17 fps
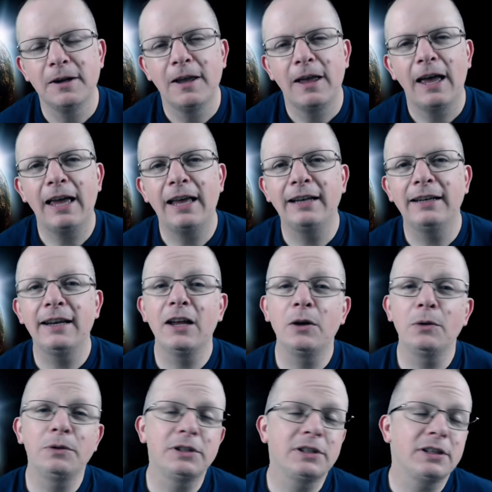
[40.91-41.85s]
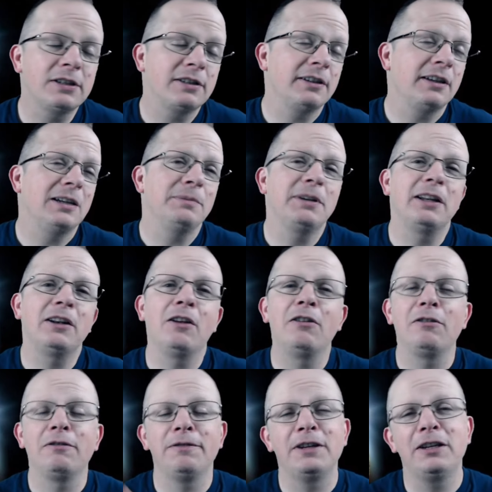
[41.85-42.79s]
And no, this isn't going to be a
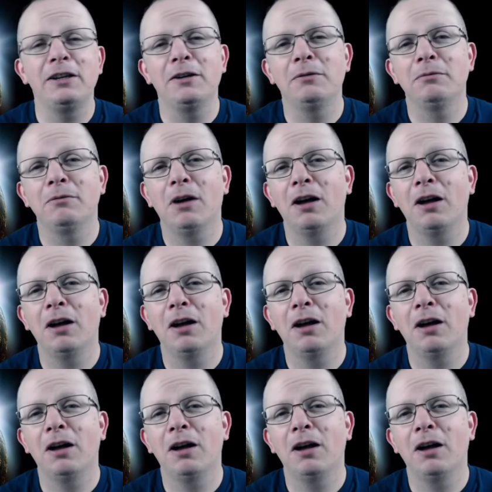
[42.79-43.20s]
long video.